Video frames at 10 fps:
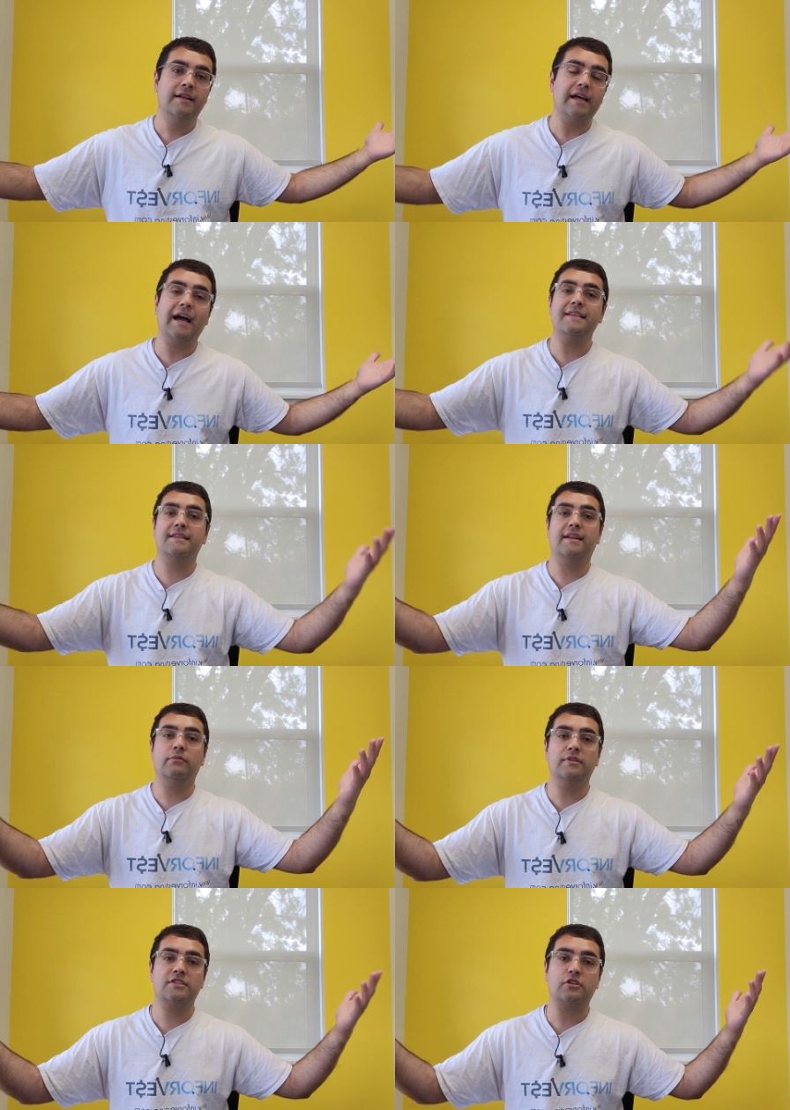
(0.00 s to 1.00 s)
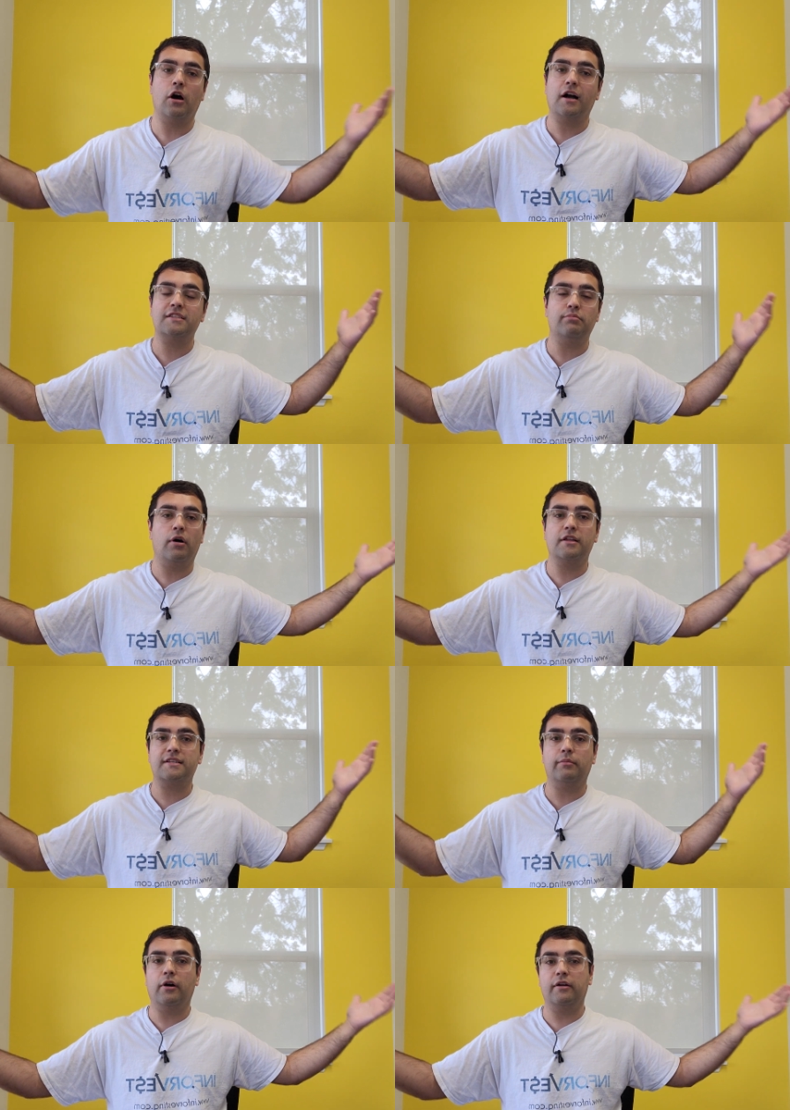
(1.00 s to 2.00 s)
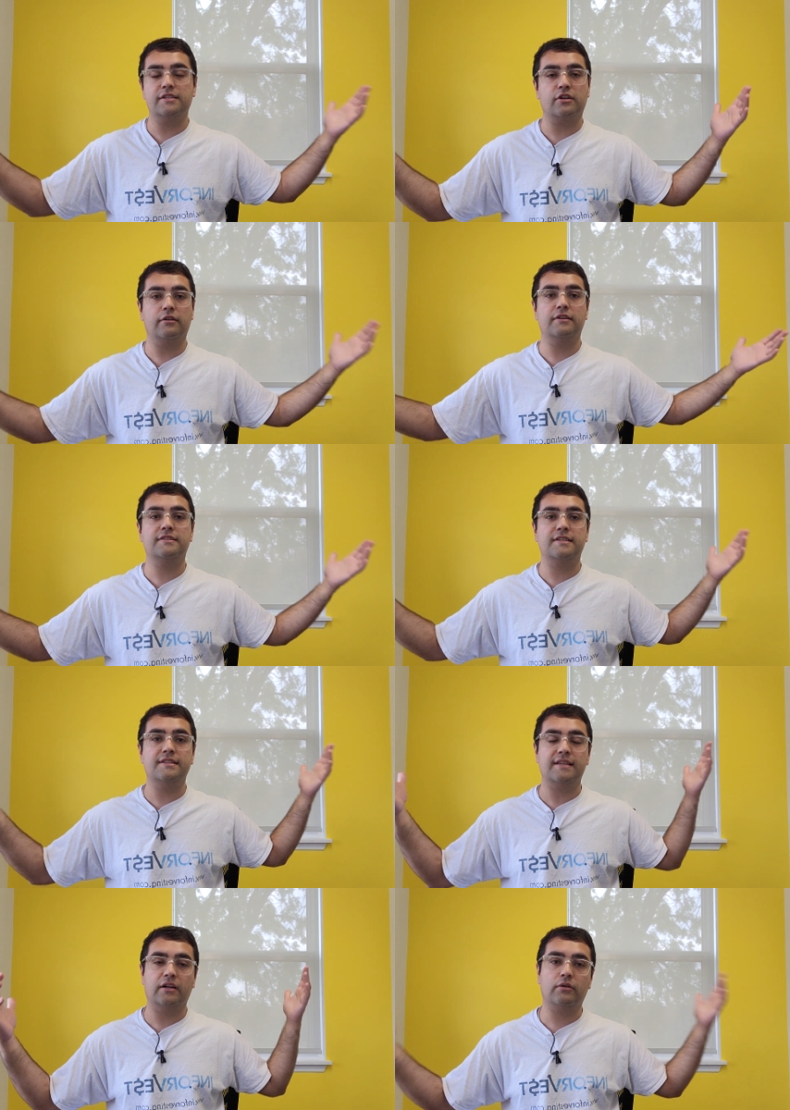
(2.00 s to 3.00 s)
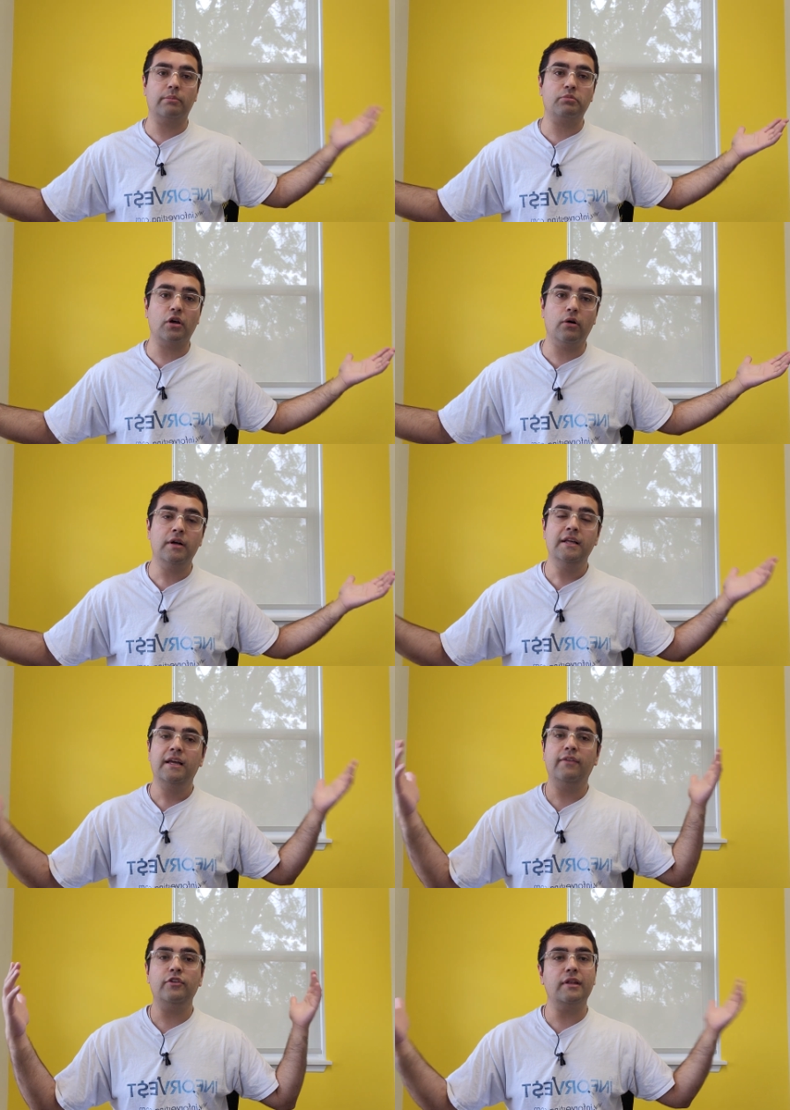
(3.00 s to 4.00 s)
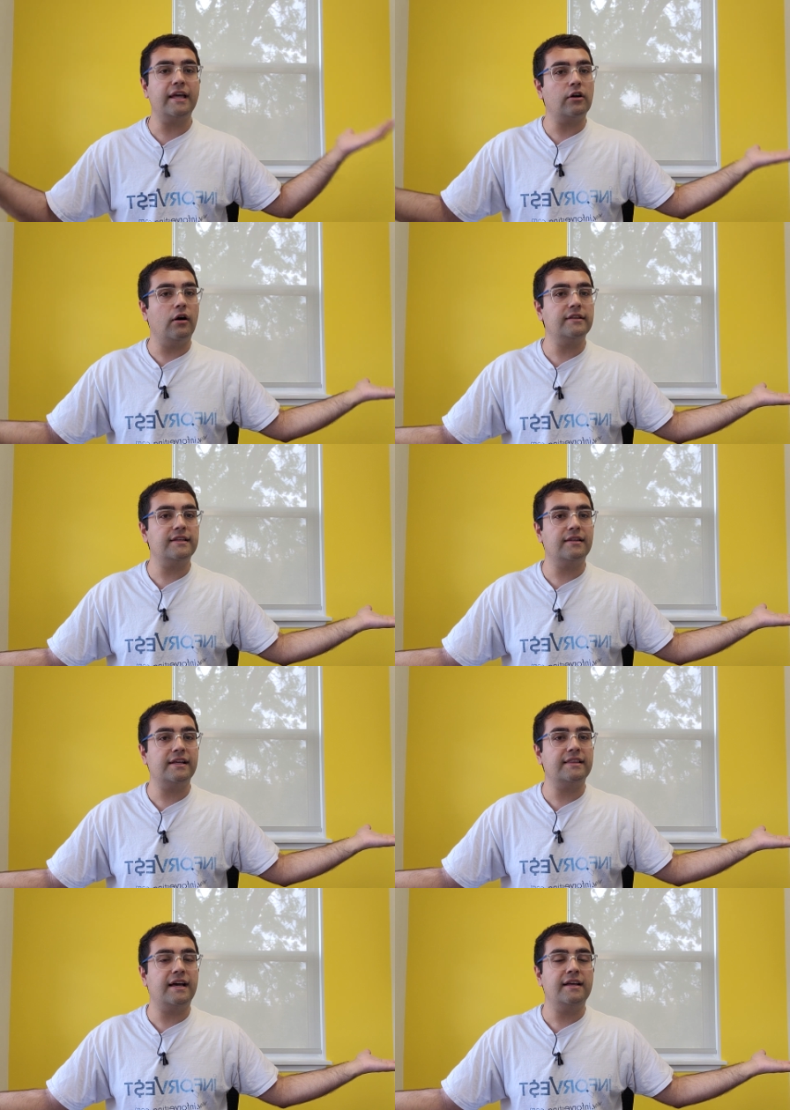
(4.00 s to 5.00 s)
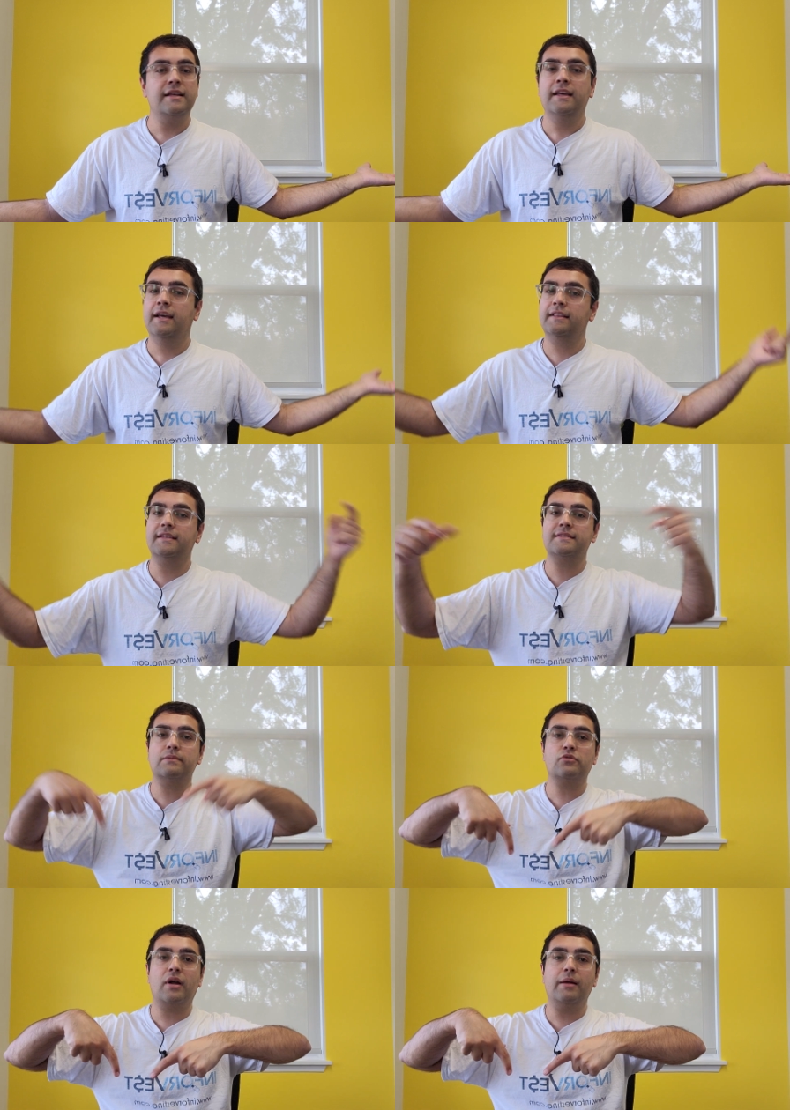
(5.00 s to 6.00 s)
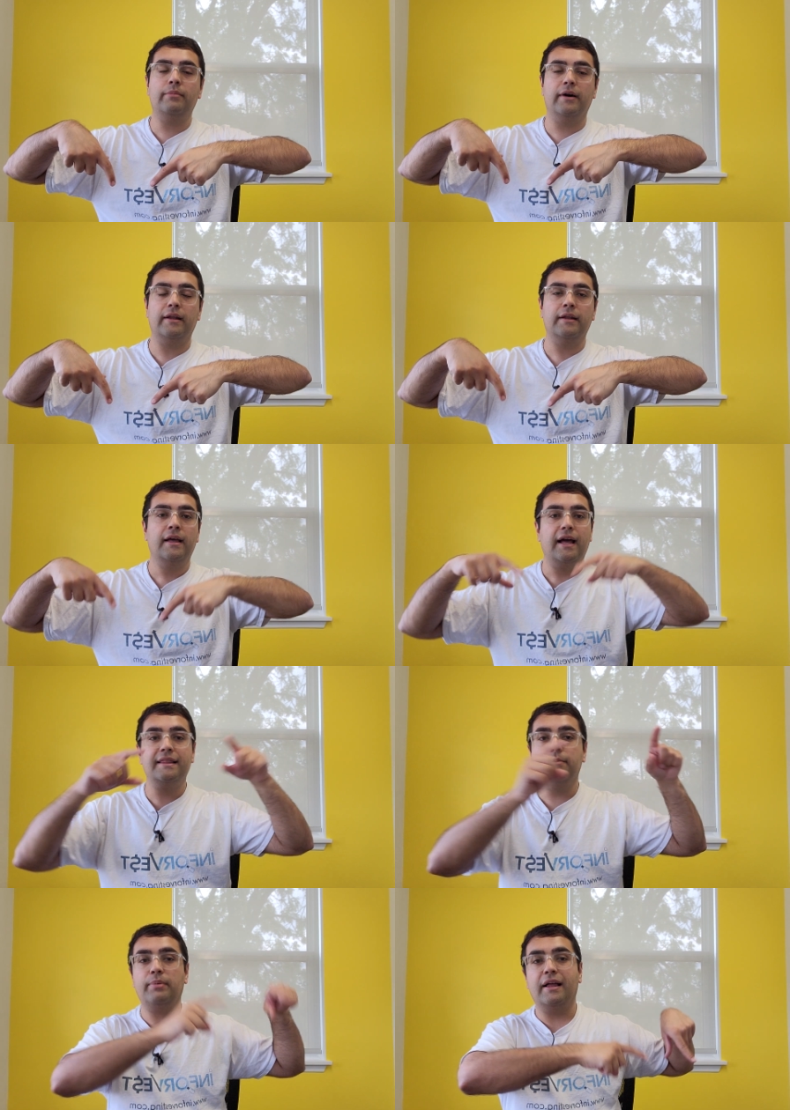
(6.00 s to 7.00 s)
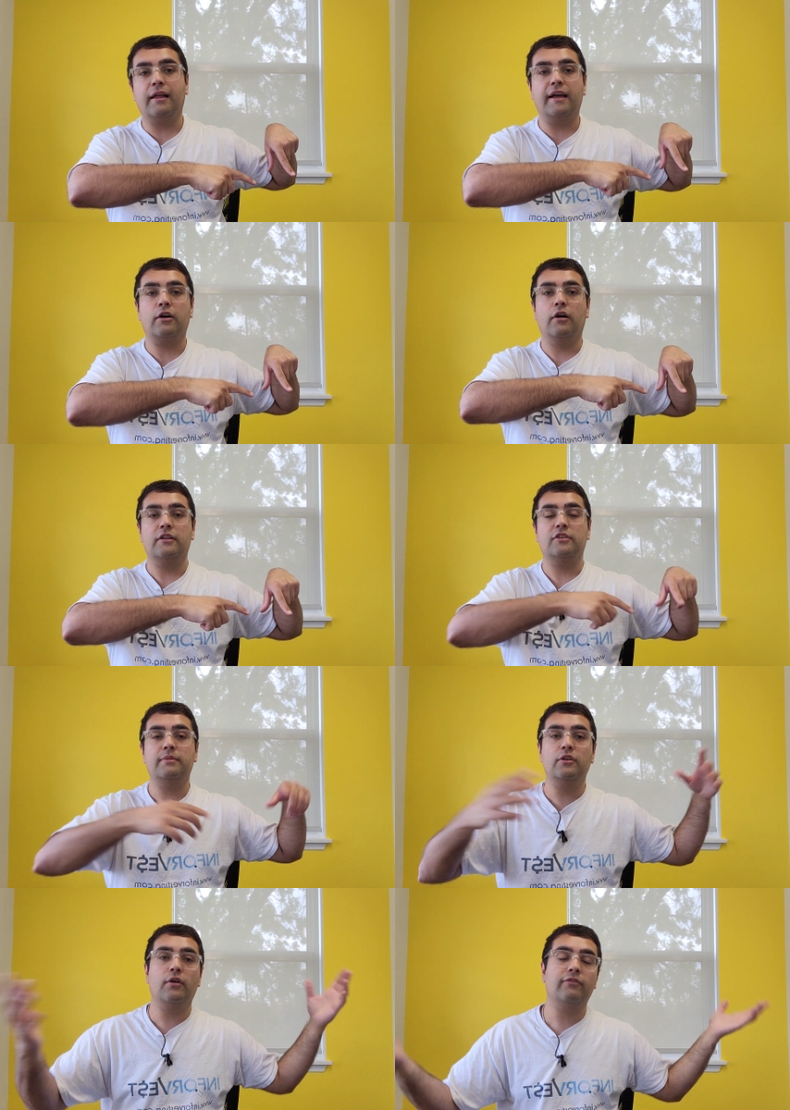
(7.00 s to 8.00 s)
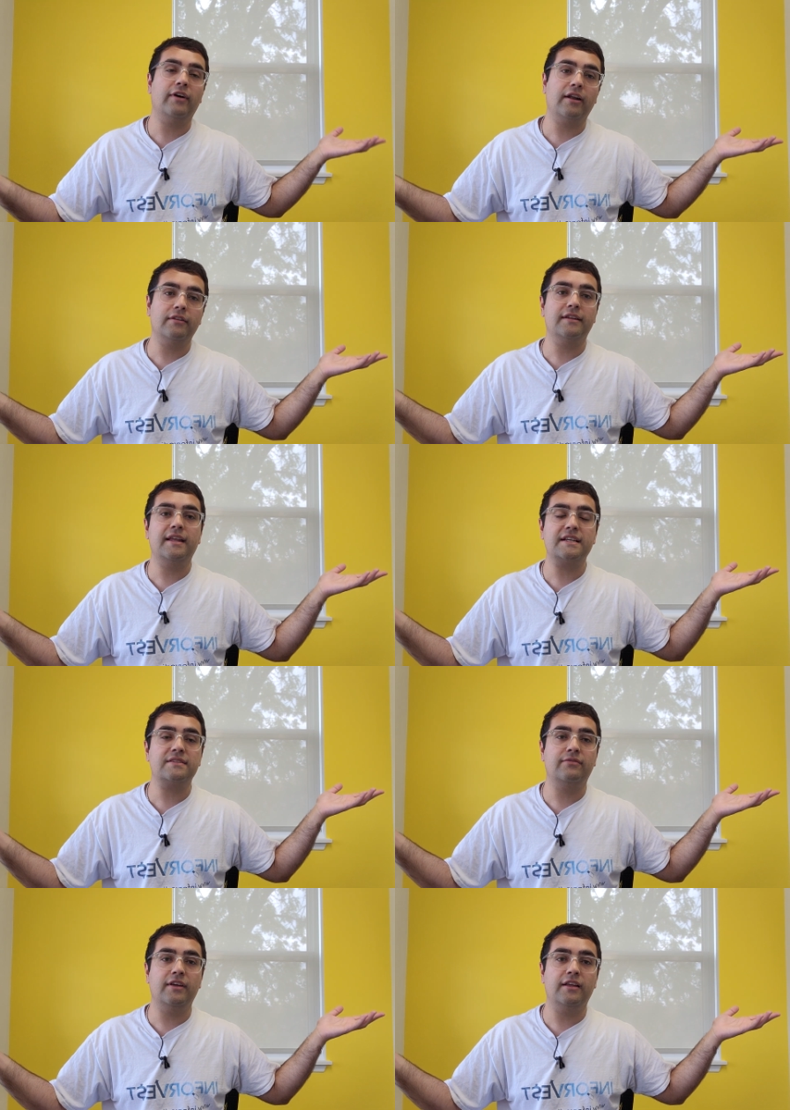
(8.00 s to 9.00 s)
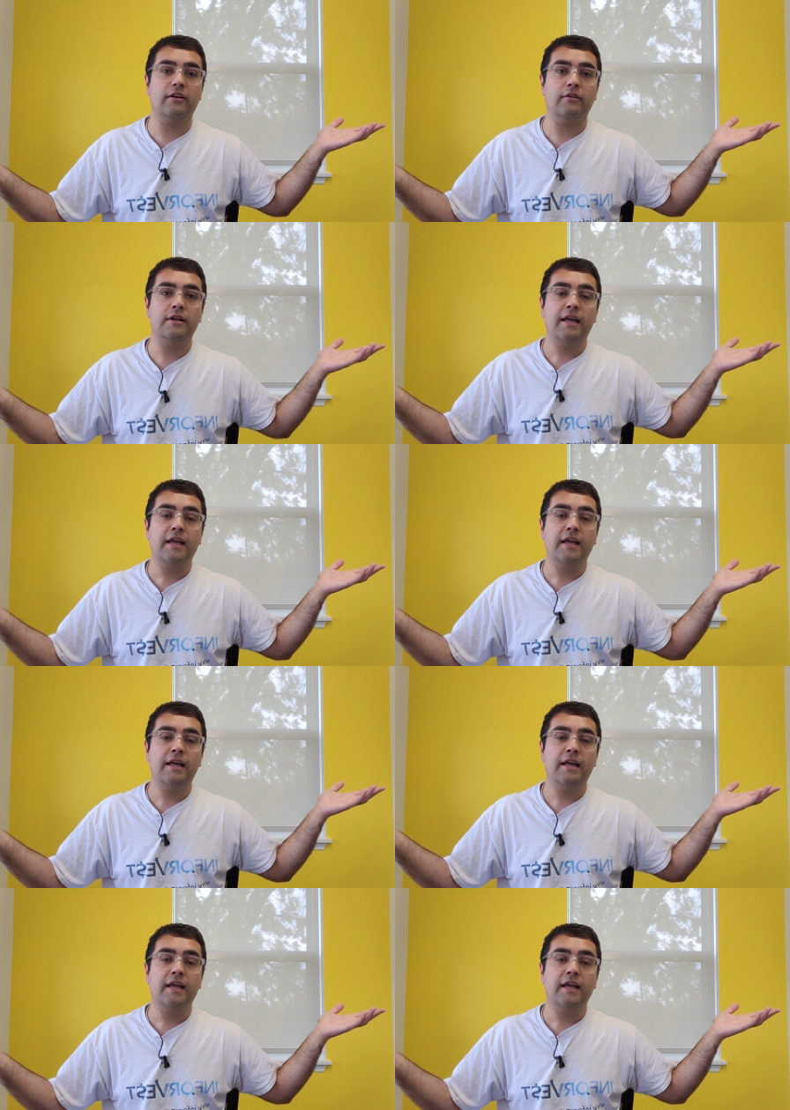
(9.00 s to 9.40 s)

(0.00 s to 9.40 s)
ties it in with stocks, bonds, commodities, currencies, and crypto. If you like content like that, hit the subscribe button and the bell icon to be notified on the next video.